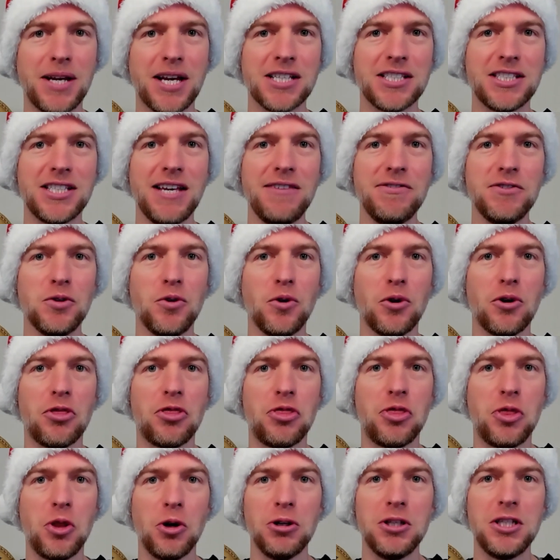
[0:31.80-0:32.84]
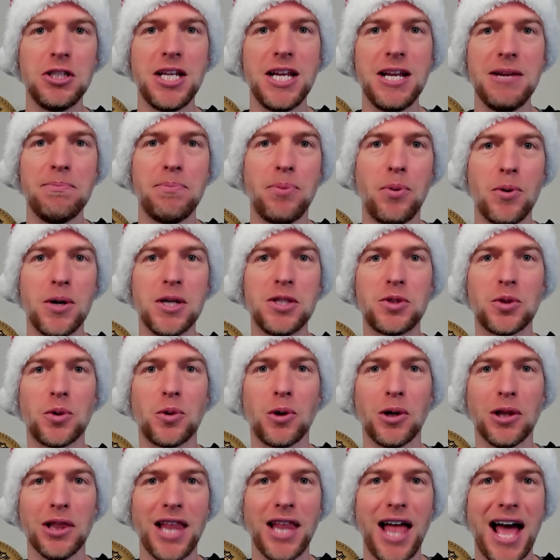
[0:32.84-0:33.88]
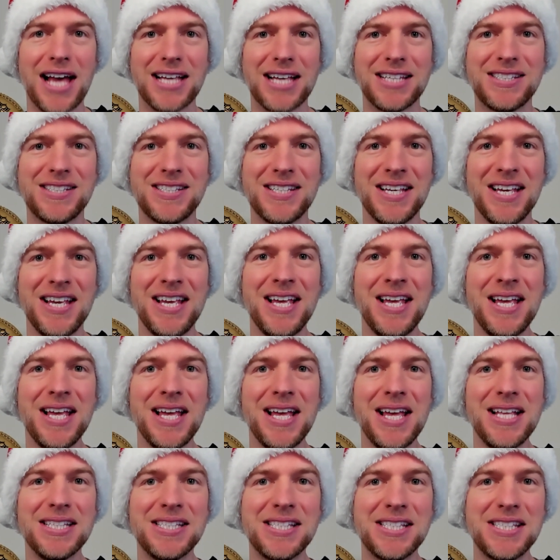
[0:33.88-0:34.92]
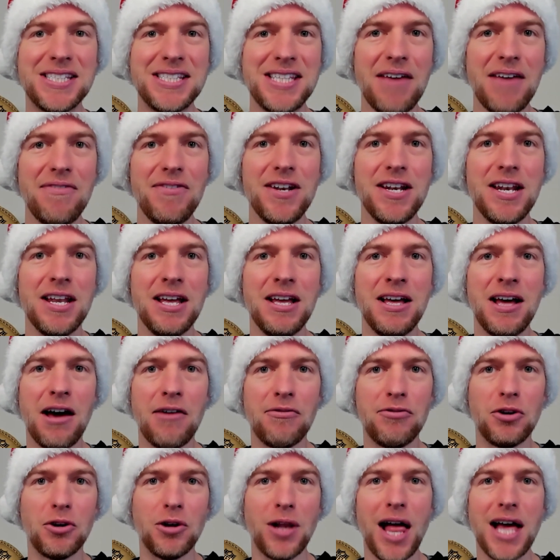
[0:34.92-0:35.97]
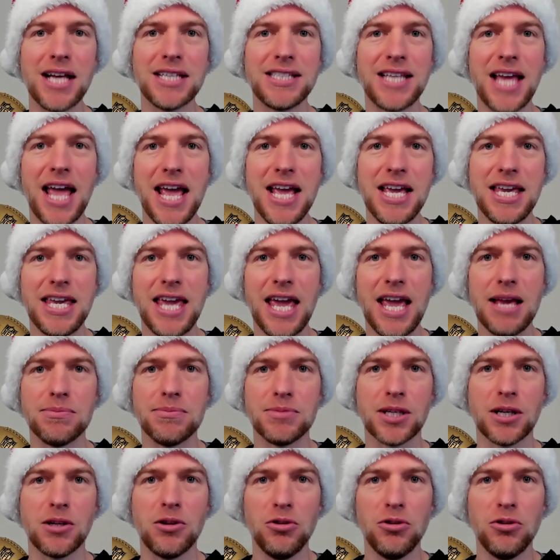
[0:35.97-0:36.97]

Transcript: because they've scored 13 points or less in 7 of their last 8 games,